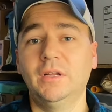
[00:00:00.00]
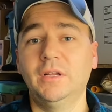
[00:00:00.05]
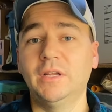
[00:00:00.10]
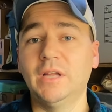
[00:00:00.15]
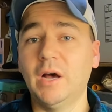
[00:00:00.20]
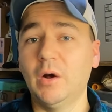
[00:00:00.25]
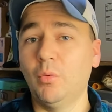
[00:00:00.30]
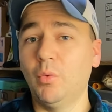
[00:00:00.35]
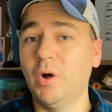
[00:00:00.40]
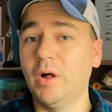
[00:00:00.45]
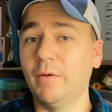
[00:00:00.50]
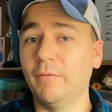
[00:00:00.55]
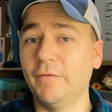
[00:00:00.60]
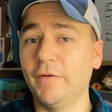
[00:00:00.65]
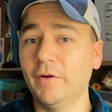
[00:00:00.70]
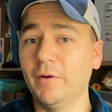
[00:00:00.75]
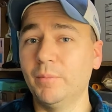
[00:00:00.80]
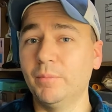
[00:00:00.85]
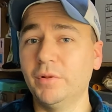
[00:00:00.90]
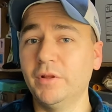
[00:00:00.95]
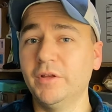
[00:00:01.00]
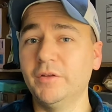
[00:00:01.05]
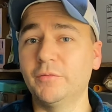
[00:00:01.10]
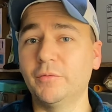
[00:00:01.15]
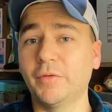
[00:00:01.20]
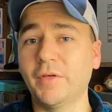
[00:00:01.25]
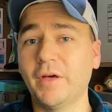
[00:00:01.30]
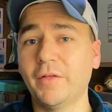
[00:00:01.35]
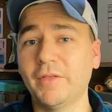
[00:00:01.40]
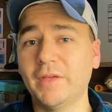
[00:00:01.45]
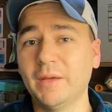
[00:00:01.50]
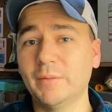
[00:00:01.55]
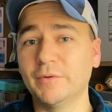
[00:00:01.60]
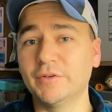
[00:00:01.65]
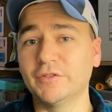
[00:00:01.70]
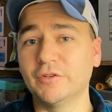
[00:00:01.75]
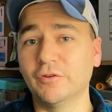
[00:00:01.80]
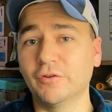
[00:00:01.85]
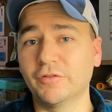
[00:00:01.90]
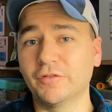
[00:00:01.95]
Now, while I'm very pleased with how the
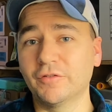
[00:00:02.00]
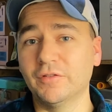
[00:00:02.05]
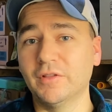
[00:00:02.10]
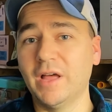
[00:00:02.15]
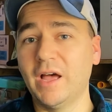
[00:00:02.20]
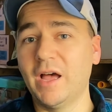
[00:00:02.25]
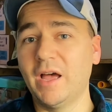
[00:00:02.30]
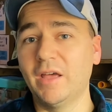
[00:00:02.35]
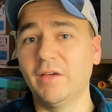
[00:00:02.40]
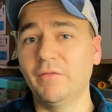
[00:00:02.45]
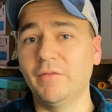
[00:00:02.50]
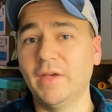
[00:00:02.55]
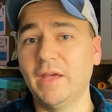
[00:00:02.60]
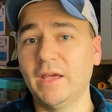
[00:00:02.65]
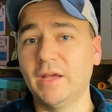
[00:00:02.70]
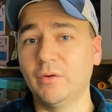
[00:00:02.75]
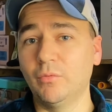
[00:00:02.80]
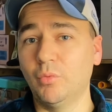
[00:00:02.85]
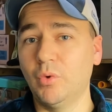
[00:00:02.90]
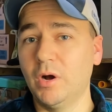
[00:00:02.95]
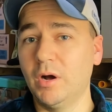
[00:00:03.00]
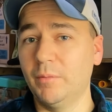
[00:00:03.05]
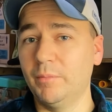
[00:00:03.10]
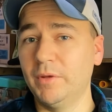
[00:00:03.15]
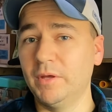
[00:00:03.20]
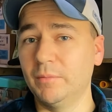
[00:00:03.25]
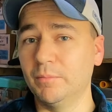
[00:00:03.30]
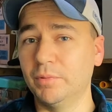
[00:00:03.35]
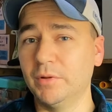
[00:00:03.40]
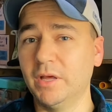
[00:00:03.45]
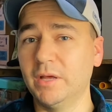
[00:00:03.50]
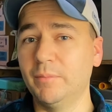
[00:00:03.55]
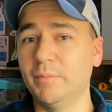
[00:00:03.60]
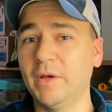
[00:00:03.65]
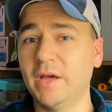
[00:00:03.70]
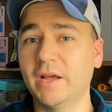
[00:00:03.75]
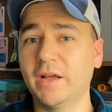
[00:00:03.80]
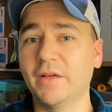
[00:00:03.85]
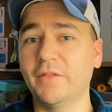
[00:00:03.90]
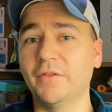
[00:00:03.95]
image looks live and while being played
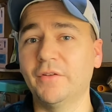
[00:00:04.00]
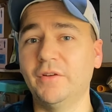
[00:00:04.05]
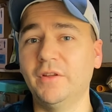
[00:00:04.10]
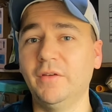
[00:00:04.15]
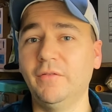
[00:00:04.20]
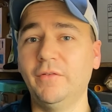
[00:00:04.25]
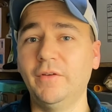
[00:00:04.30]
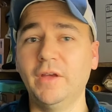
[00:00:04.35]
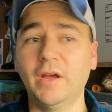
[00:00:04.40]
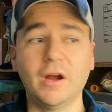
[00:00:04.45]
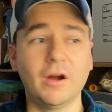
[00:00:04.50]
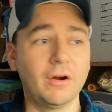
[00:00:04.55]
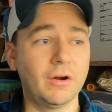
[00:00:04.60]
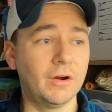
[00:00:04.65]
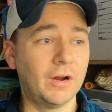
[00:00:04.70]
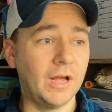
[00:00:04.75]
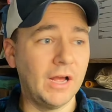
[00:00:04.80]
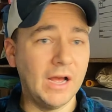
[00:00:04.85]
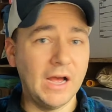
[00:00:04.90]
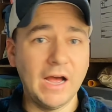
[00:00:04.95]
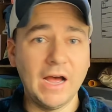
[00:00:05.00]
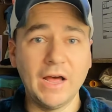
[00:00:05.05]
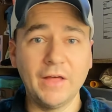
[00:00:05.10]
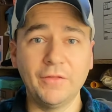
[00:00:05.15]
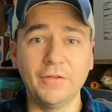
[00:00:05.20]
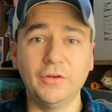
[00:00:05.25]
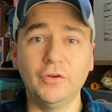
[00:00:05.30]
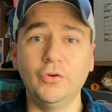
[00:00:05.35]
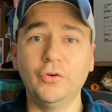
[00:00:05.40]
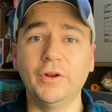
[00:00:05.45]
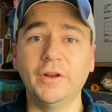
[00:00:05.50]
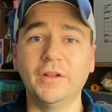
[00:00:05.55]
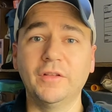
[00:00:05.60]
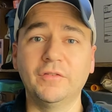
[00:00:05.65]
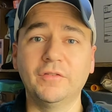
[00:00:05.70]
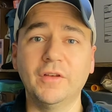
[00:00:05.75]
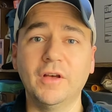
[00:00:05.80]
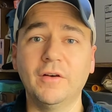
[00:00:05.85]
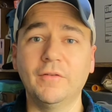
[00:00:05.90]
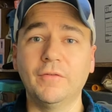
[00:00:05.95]
back on the DVR on the unit
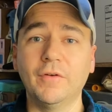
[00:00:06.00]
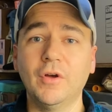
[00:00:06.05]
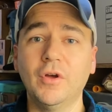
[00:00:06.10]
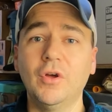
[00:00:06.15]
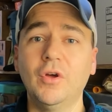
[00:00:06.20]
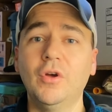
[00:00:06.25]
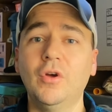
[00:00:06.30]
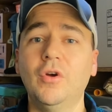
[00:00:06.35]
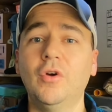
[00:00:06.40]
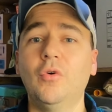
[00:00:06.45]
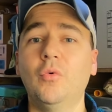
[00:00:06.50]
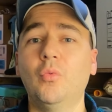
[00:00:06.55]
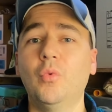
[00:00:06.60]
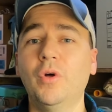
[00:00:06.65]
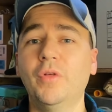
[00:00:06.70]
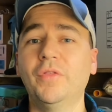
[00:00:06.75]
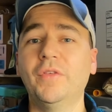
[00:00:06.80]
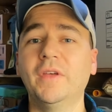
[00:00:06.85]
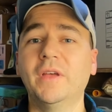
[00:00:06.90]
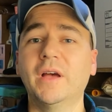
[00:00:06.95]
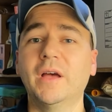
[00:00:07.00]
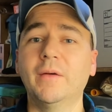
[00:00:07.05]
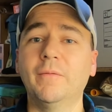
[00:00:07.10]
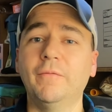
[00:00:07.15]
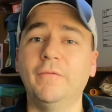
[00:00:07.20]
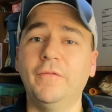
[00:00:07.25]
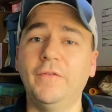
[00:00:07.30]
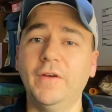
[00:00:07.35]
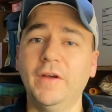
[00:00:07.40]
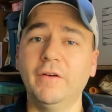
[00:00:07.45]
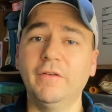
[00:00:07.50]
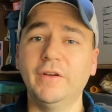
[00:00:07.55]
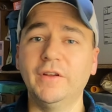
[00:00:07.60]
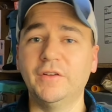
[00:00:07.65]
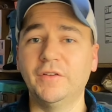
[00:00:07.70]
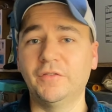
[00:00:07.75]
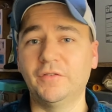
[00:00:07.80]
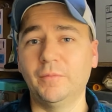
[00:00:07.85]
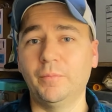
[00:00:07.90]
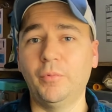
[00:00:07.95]
itself, one thing I am very
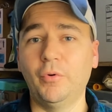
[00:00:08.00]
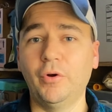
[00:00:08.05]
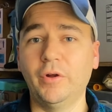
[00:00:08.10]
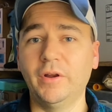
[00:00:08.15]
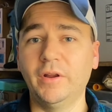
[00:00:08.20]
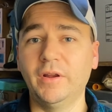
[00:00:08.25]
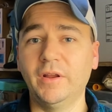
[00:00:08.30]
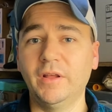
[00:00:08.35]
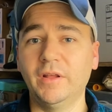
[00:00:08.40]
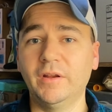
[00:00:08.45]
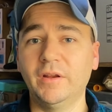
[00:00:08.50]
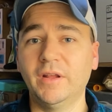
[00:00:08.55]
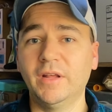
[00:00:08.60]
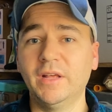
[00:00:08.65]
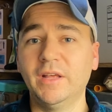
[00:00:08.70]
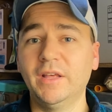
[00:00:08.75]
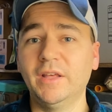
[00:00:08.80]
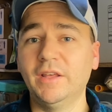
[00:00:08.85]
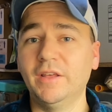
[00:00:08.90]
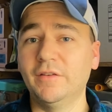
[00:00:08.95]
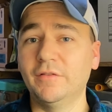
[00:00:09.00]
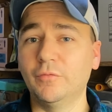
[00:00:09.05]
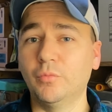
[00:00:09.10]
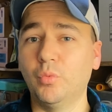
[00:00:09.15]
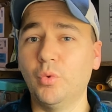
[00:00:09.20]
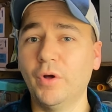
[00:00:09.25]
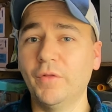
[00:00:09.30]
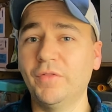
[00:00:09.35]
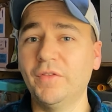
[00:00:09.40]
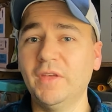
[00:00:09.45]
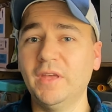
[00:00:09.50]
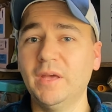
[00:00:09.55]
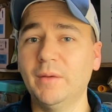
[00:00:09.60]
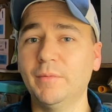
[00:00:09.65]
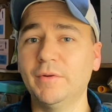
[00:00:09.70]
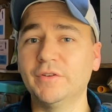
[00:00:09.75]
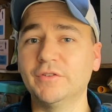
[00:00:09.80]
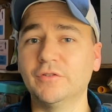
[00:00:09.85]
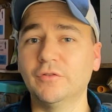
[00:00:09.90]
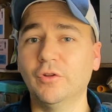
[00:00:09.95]
disappointed in is what the
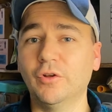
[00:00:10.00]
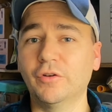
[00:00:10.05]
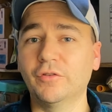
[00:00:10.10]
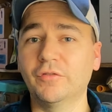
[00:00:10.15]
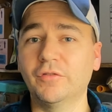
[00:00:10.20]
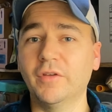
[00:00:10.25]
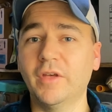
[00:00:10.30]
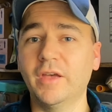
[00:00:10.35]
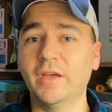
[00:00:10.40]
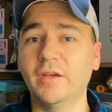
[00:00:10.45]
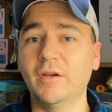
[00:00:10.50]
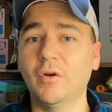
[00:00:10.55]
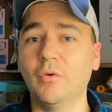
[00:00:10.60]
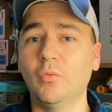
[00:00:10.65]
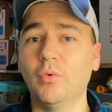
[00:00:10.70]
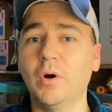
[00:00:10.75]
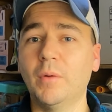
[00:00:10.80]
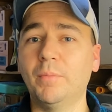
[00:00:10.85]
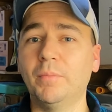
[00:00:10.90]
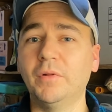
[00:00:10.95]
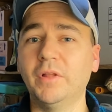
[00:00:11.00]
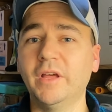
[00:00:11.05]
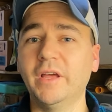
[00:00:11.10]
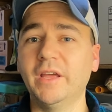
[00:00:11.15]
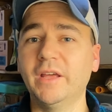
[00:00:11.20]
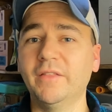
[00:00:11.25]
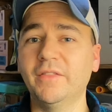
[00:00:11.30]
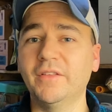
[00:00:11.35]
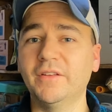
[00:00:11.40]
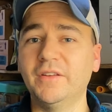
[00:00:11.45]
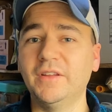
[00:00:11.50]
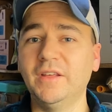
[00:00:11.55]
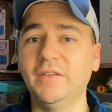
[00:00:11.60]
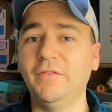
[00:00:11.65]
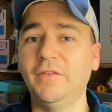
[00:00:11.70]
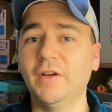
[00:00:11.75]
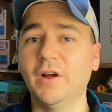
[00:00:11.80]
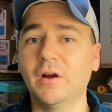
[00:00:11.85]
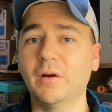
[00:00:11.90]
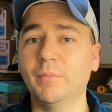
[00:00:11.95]
image looks like while playing the
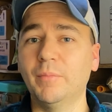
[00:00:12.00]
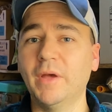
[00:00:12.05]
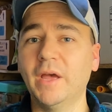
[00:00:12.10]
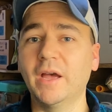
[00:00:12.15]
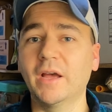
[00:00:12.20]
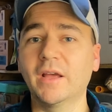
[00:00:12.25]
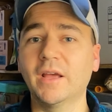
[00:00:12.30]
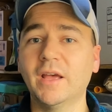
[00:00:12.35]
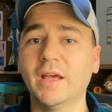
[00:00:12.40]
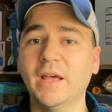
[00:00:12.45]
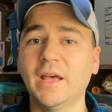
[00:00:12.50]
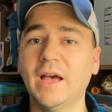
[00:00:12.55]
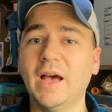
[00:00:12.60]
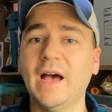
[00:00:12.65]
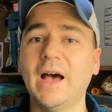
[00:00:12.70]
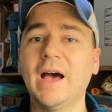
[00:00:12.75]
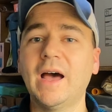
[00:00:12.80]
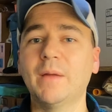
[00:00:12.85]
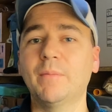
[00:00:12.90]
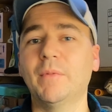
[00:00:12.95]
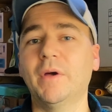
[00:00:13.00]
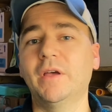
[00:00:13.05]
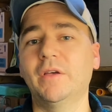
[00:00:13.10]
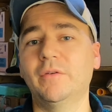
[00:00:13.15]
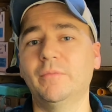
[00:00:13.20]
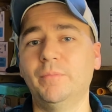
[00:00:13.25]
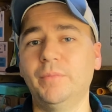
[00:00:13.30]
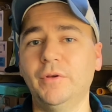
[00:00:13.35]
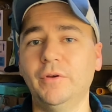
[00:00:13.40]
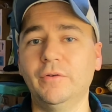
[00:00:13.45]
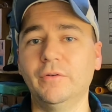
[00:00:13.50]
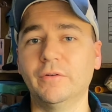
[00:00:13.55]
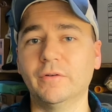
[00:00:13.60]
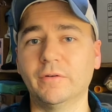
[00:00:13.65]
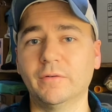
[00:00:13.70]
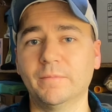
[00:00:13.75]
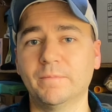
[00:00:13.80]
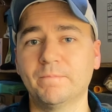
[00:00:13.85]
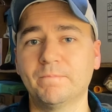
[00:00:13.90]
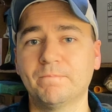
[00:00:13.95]
DVR back on my computer.